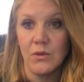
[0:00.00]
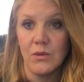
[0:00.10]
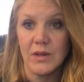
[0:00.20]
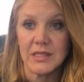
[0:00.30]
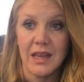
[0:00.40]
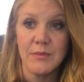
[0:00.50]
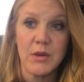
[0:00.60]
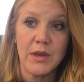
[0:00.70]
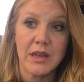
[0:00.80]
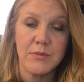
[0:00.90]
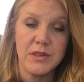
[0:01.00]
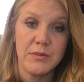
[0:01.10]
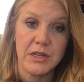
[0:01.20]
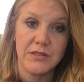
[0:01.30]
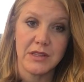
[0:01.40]
What time I wake up in the
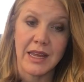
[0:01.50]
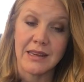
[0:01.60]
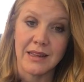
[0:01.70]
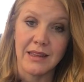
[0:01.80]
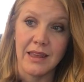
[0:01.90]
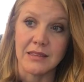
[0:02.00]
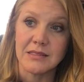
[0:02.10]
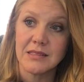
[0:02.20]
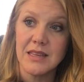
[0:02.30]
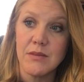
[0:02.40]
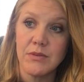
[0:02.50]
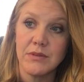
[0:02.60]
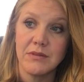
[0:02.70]
middle of the night and I can't sleep,